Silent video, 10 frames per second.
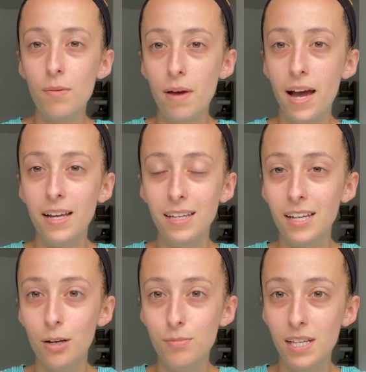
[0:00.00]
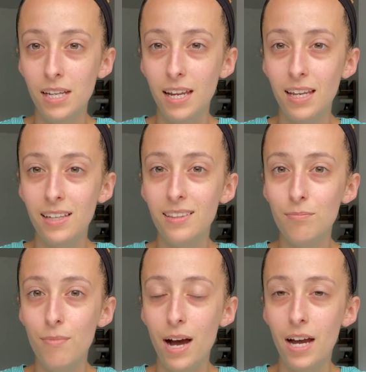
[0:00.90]
back and updating
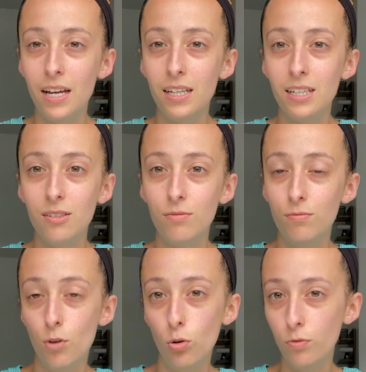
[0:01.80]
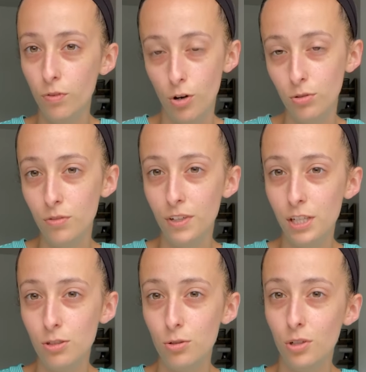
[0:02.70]
my old older video
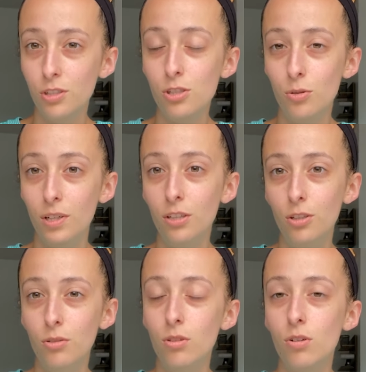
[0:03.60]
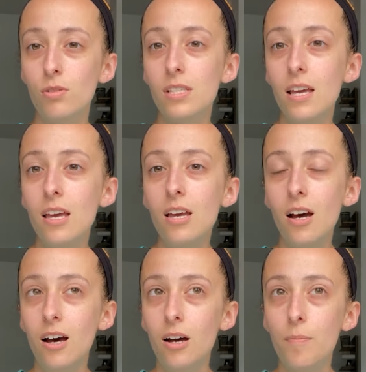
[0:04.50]
tutorials to include those
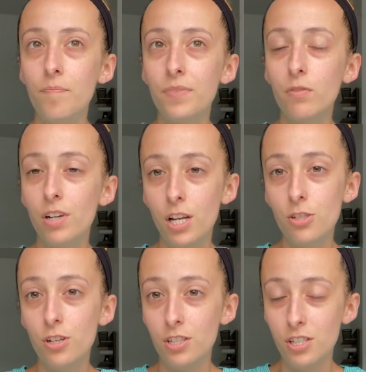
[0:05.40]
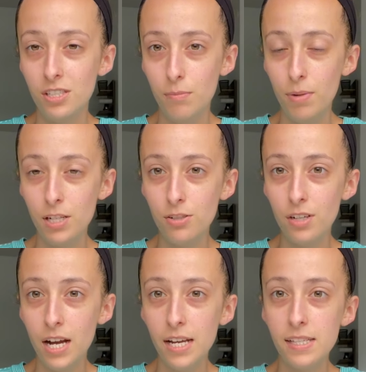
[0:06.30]
um, written instructions and picture
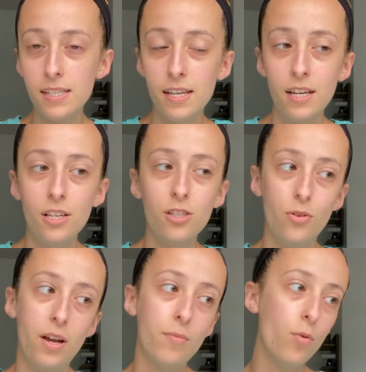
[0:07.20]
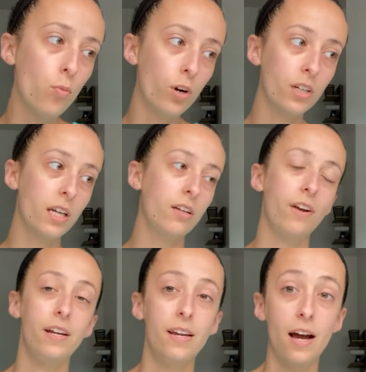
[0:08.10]
guides. So I'm working
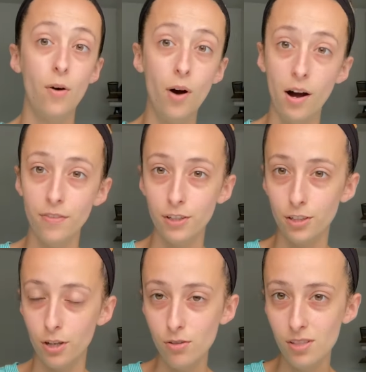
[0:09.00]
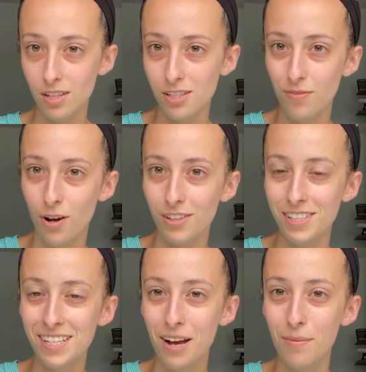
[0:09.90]
right now on the ghosts since fall is
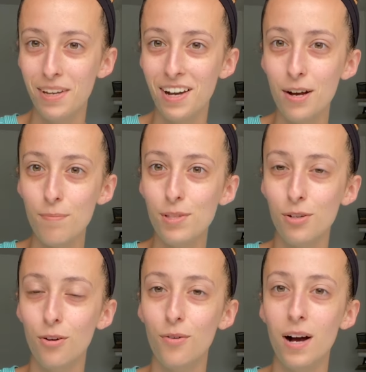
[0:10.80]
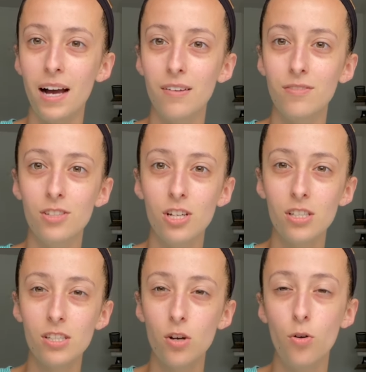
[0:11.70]
coming up. So I've
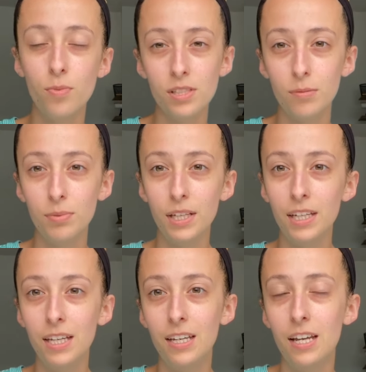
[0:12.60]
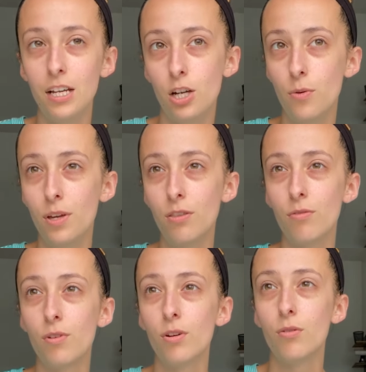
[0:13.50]
just almost completed going
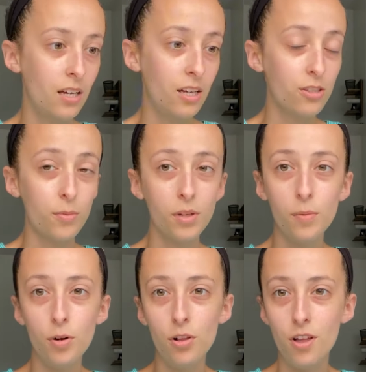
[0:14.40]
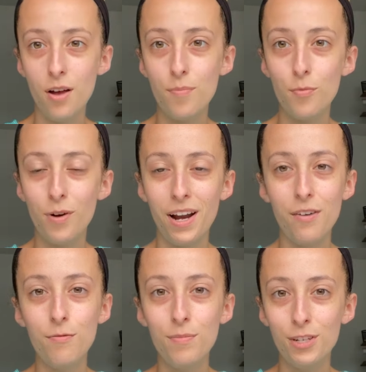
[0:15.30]
through. So I'm going to pull up what
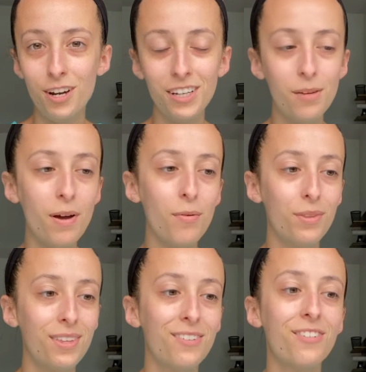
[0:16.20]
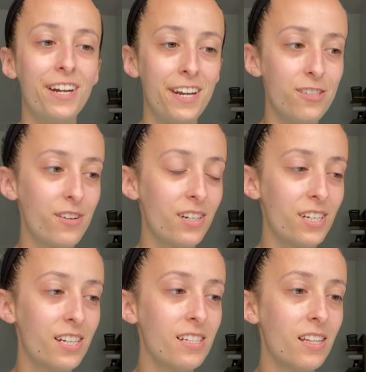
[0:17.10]
I'm talking about with the written
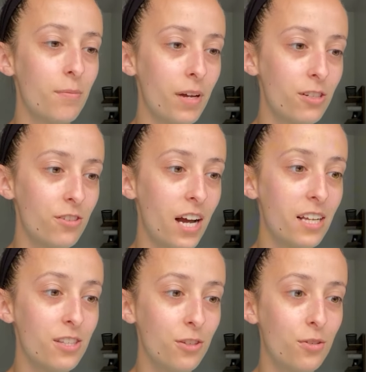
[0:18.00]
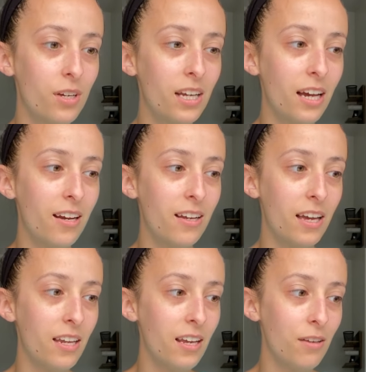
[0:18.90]
instructions and the picture guides so you can kind of
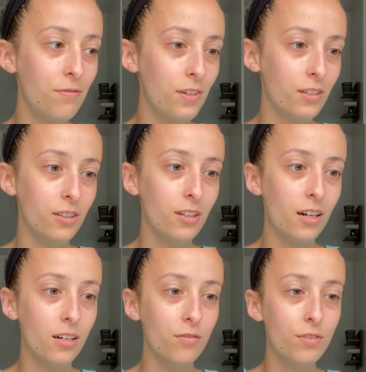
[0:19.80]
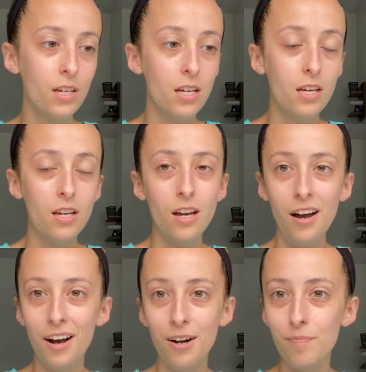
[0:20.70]
get a feel of
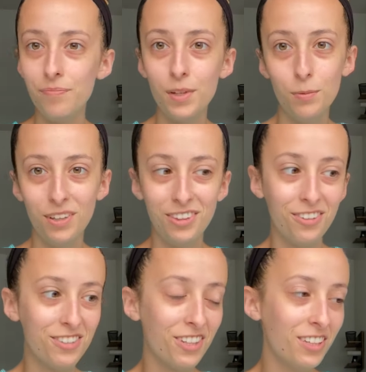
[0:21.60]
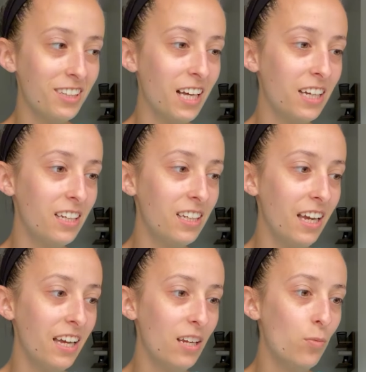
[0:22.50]
um, what those look like
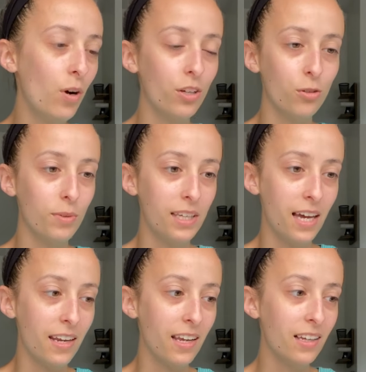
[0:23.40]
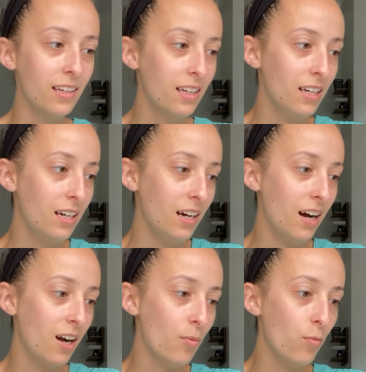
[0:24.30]
and what you'll be getting
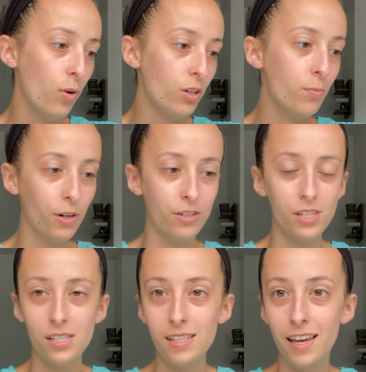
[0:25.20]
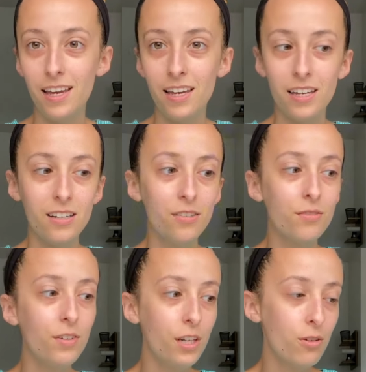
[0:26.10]
um, when you purchase a
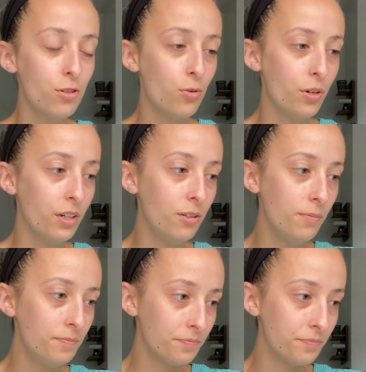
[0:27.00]
video tutorial.